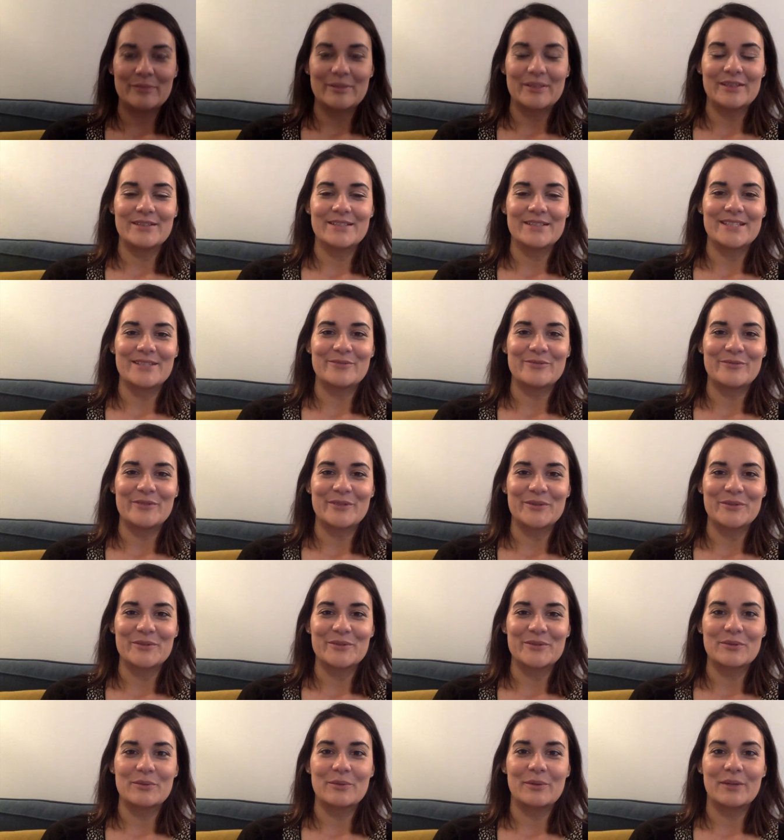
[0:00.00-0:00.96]
because it
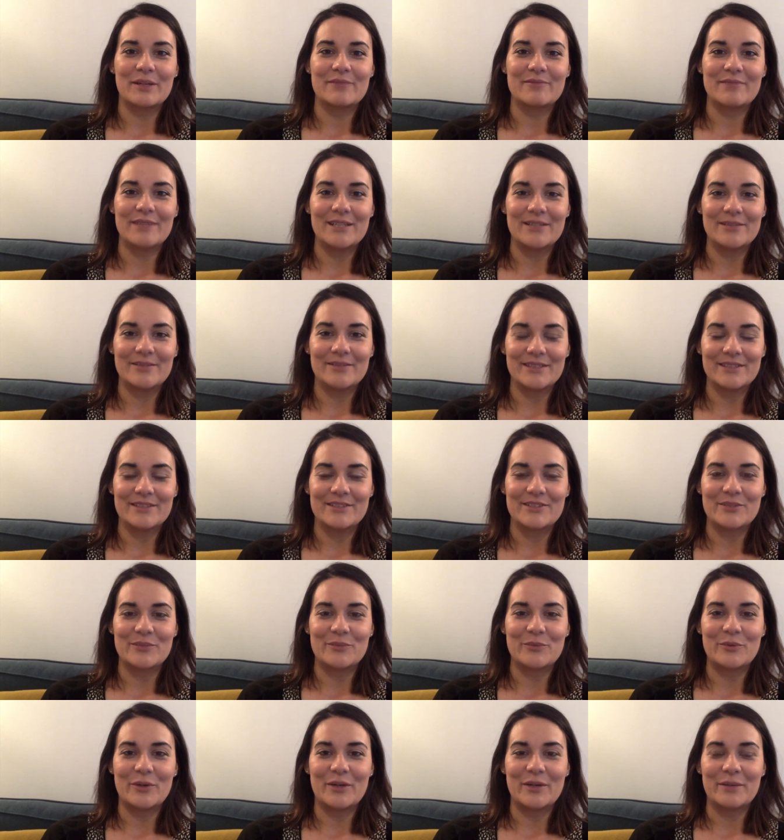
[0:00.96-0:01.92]
feels quite relevant to
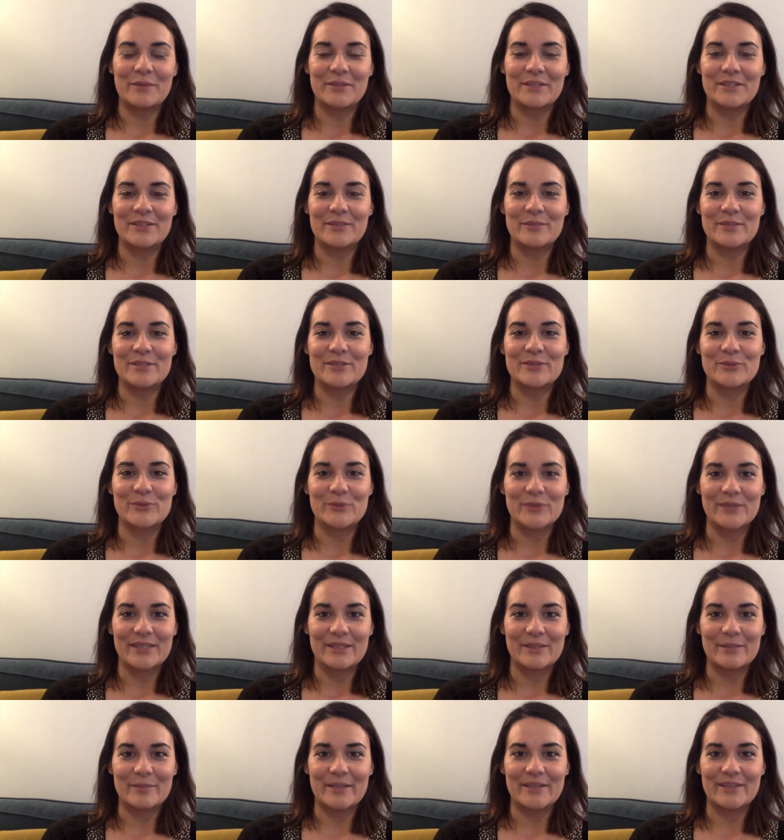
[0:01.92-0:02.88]
what I'm going to be
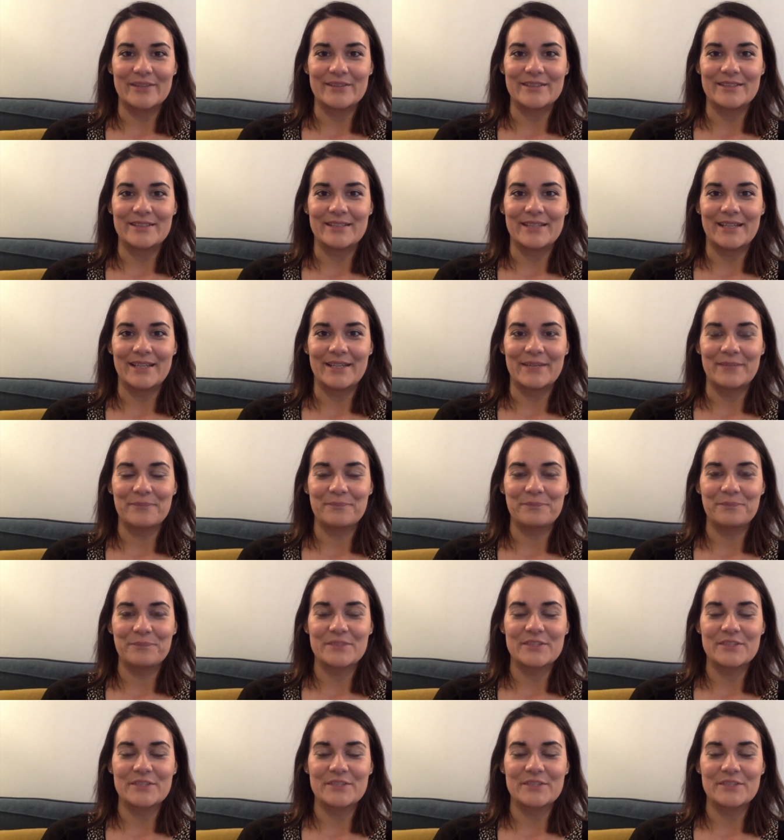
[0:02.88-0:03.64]
talking about today.